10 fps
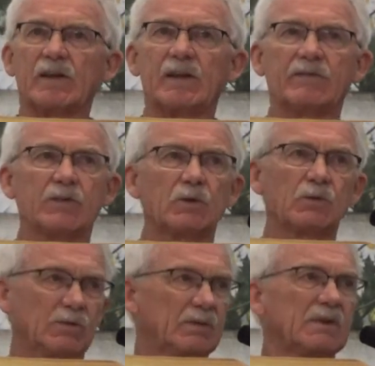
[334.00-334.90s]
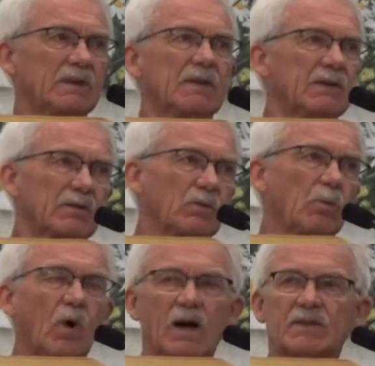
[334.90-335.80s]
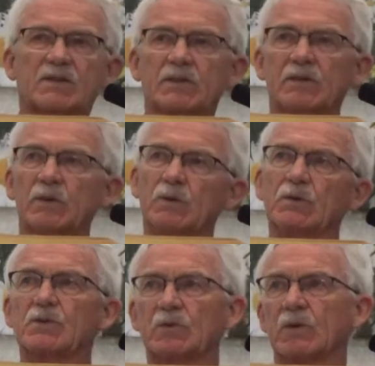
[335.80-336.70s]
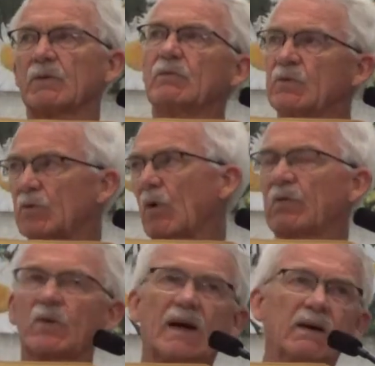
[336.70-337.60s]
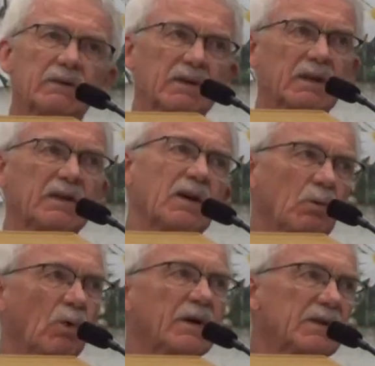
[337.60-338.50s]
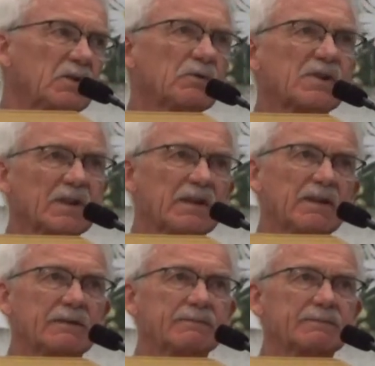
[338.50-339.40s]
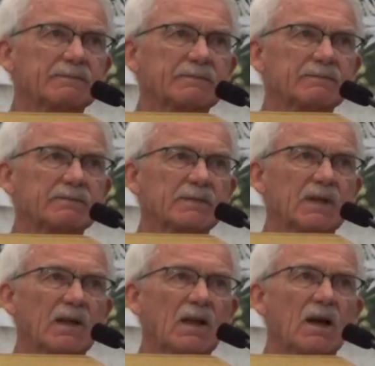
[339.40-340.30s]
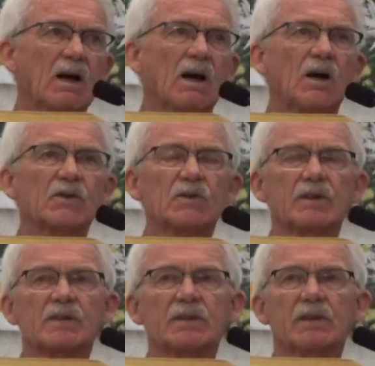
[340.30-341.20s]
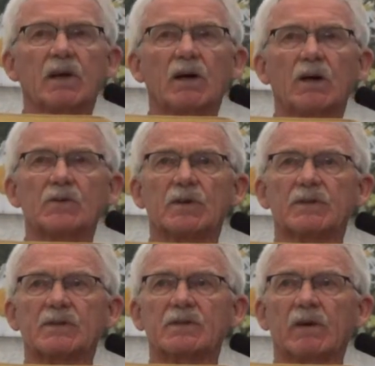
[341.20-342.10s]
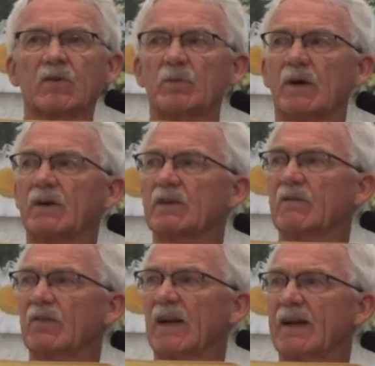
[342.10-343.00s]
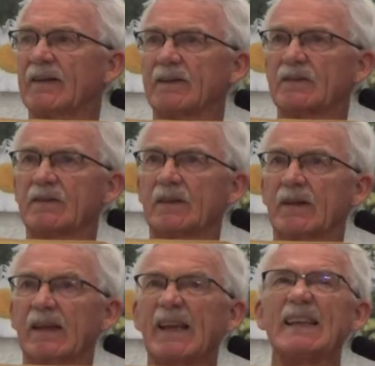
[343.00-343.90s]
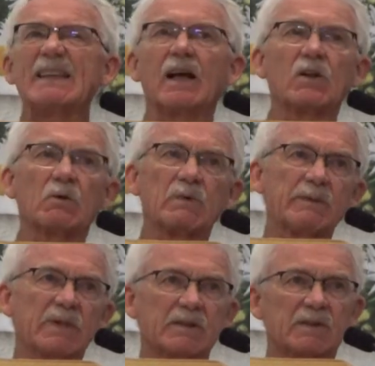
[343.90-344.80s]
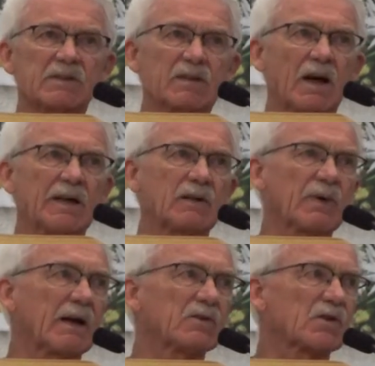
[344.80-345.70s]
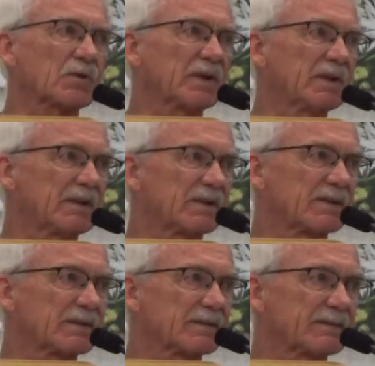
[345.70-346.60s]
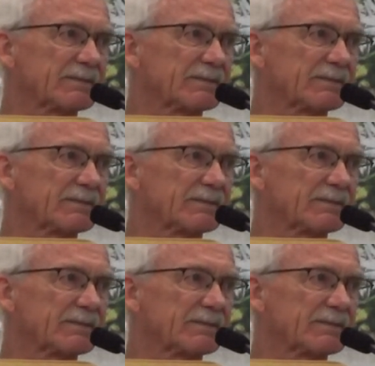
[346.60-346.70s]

if you watched the news or drove around, what did you see? Hundreds and hundreds of American flags, yellow ribbons tied around trees.